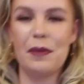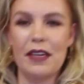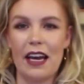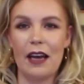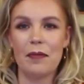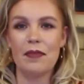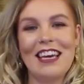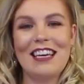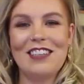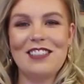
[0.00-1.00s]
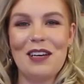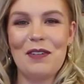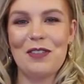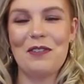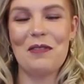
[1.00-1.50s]
but yeah. Thank you so
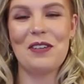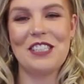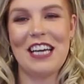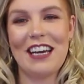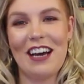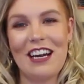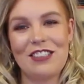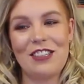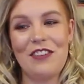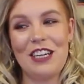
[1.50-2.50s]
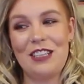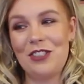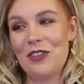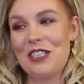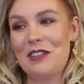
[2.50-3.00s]
much for watching. I actually really
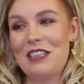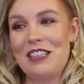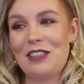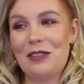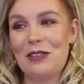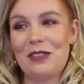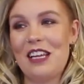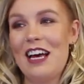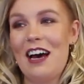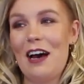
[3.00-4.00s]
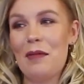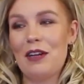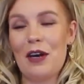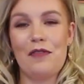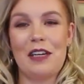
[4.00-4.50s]
enjoy doing these hauls. I
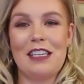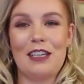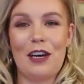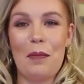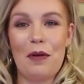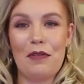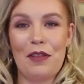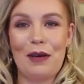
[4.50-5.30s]
know I've only done a couple of